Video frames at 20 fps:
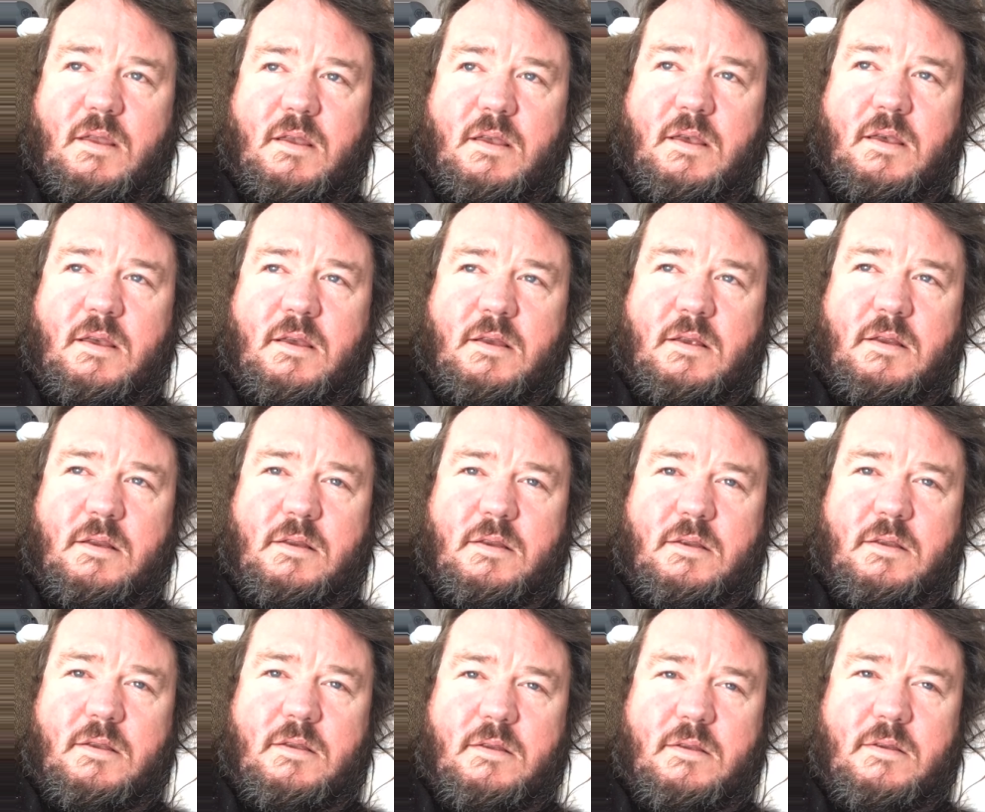
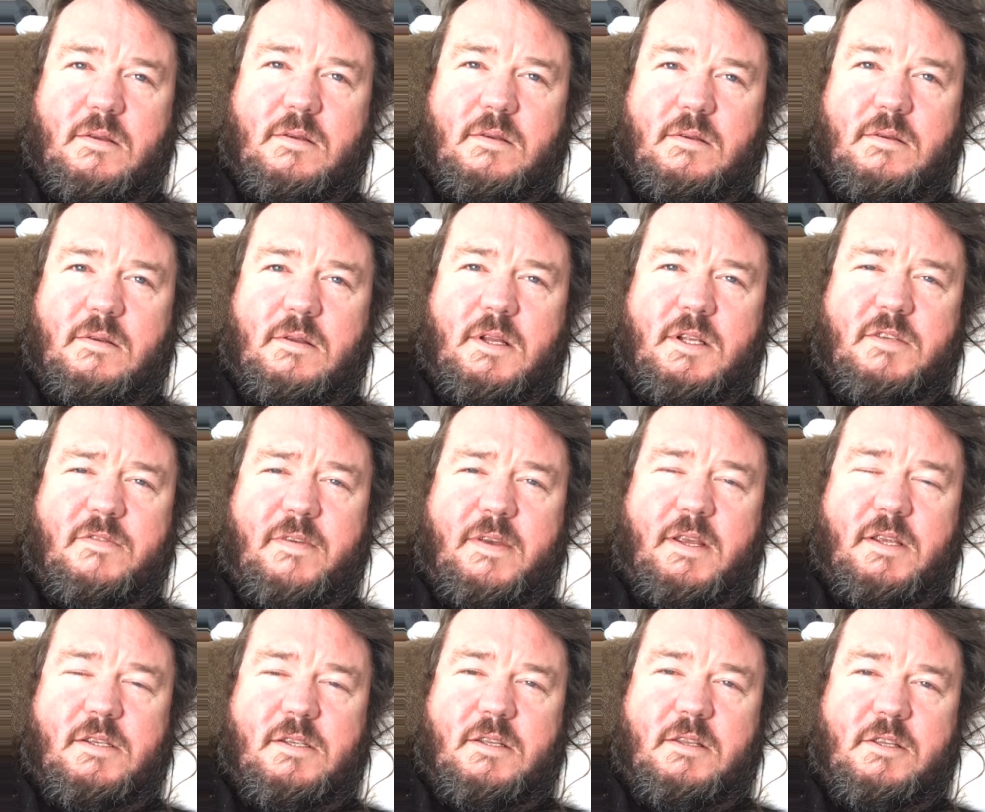And let's
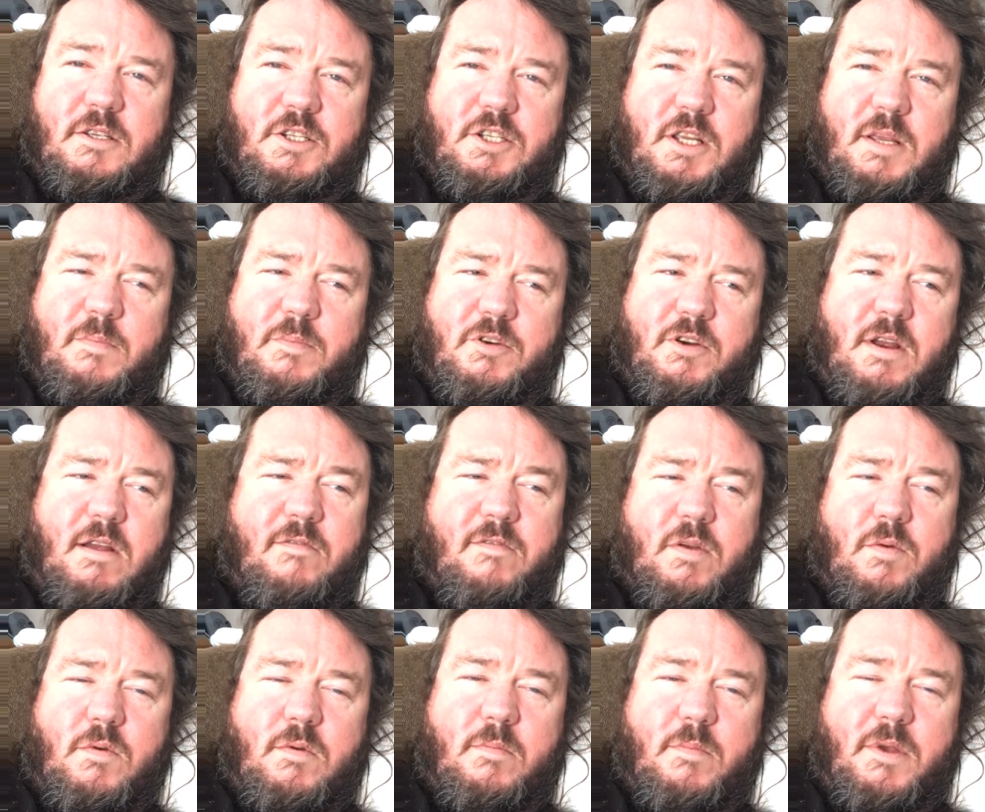face it, the sheep are
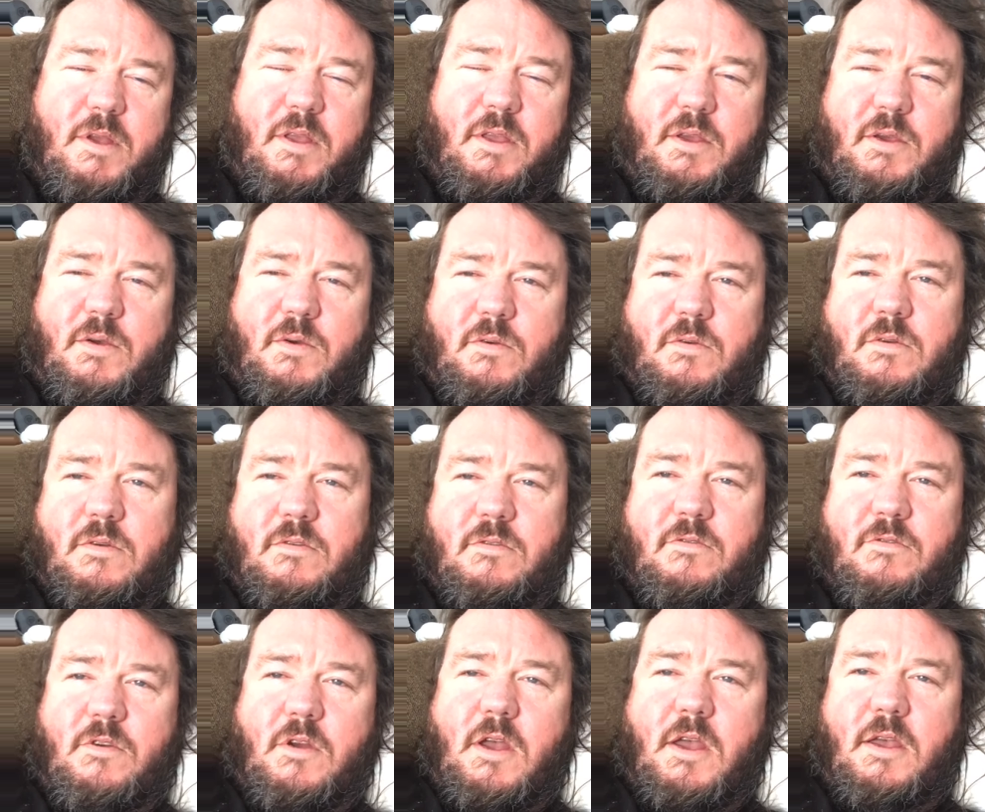everyone but you,
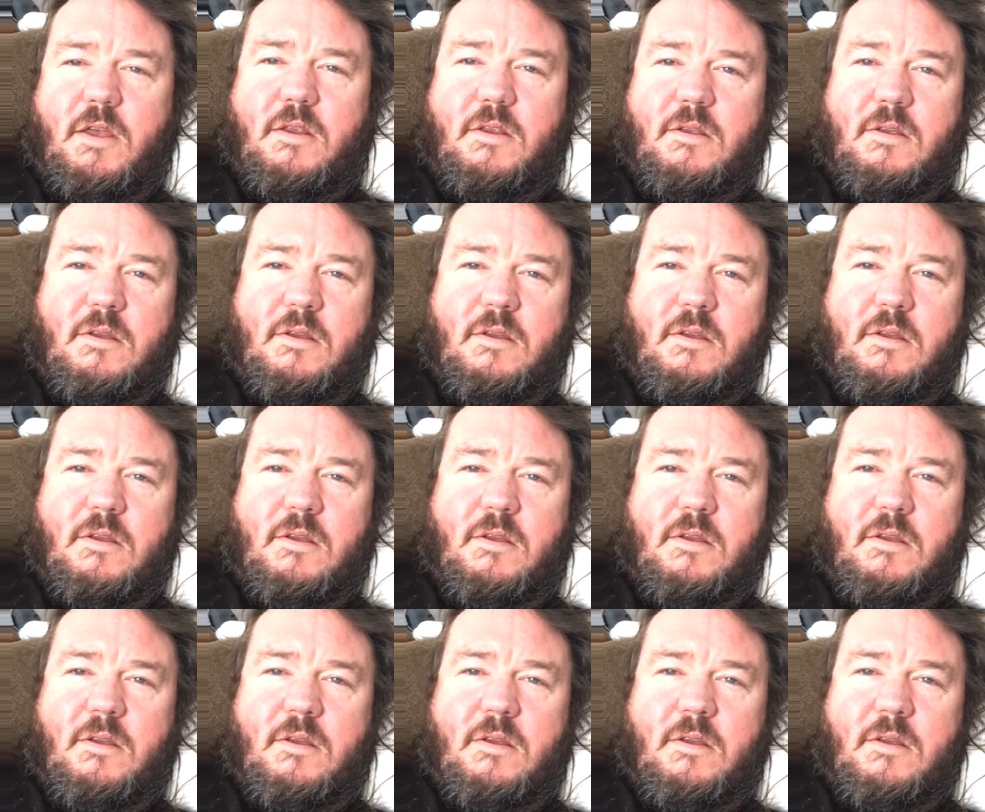right?